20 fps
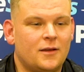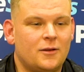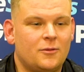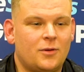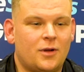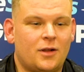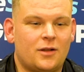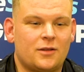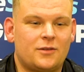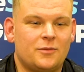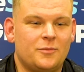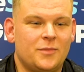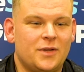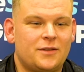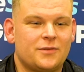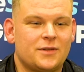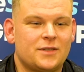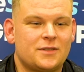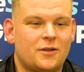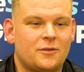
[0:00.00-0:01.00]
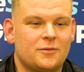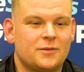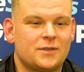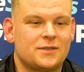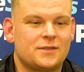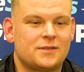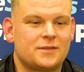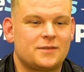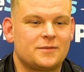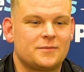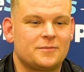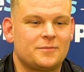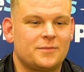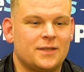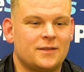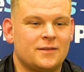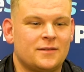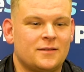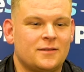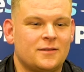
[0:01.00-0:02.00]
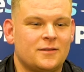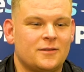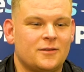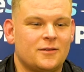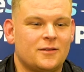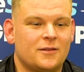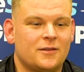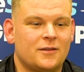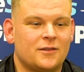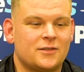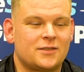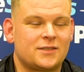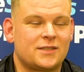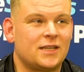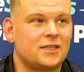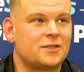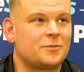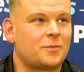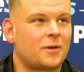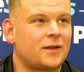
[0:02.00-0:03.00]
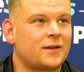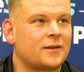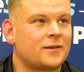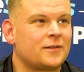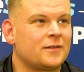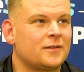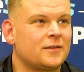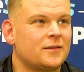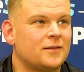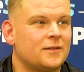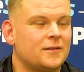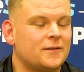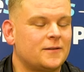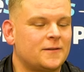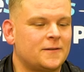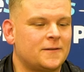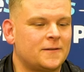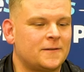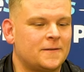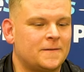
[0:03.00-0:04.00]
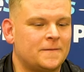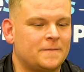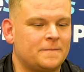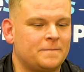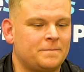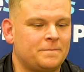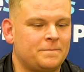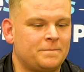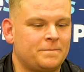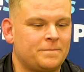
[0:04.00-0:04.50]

Well, Dimitri's always been a stage player, I